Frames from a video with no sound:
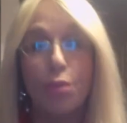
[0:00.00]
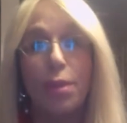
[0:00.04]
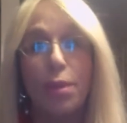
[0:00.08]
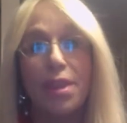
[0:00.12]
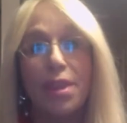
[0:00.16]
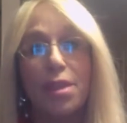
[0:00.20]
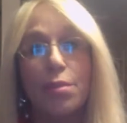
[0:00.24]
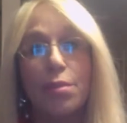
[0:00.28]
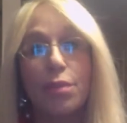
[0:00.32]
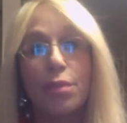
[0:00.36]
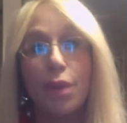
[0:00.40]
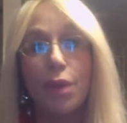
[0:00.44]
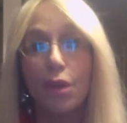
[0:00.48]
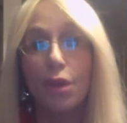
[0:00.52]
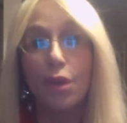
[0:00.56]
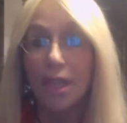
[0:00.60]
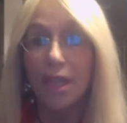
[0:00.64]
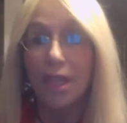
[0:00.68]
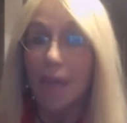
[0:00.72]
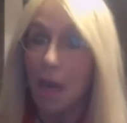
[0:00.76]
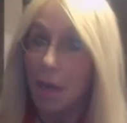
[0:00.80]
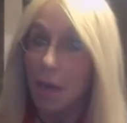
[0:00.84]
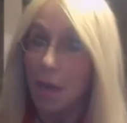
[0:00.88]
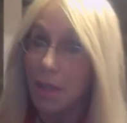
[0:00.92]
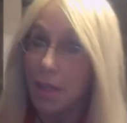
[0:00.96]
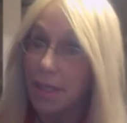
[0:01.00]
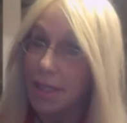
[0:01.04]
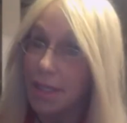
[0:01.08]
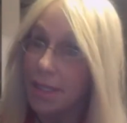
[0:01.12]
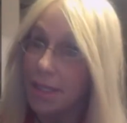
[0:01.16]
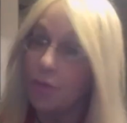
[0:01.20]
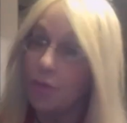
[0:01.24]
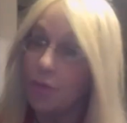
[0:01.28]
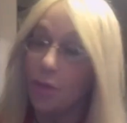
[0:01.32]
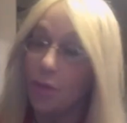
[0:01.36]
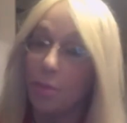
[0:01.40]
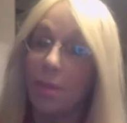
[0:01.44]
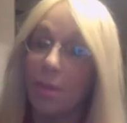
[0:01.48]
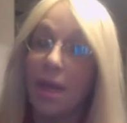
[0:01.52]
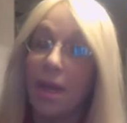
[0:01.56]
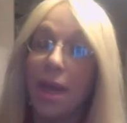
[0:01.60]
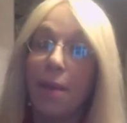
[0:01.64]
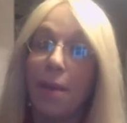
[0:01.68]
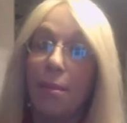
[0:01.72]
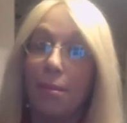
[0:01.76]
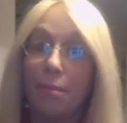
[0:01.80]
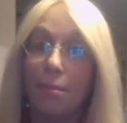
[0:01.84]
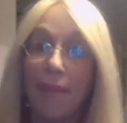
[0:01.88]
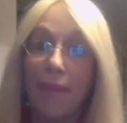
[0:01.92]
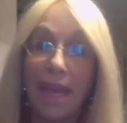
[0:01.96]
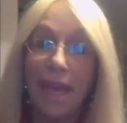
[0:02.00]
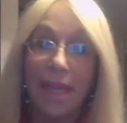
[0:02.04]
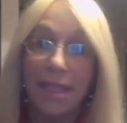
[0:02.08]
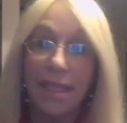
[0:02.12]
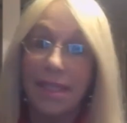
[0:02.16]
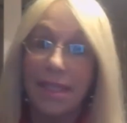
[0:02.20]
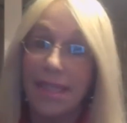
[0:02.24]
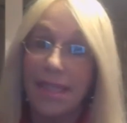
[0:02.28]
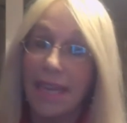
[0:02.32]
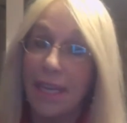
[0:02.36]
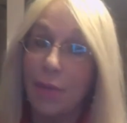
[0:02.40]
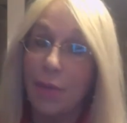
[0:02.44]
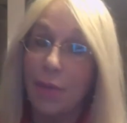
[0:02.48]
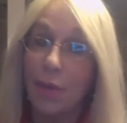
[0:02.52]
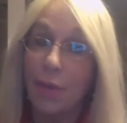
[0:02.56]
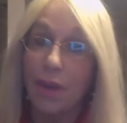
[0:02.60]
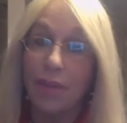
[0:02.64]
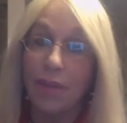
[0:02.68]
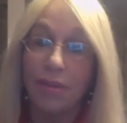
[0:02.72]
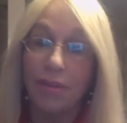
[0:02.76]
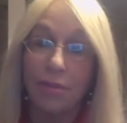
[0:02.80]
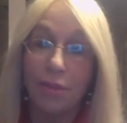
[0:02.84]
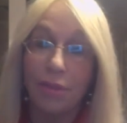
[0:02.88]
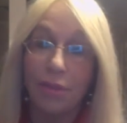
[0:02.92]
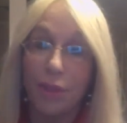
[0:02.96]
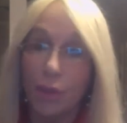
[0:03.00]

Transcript: But the broken heart syndrome mends anywhere from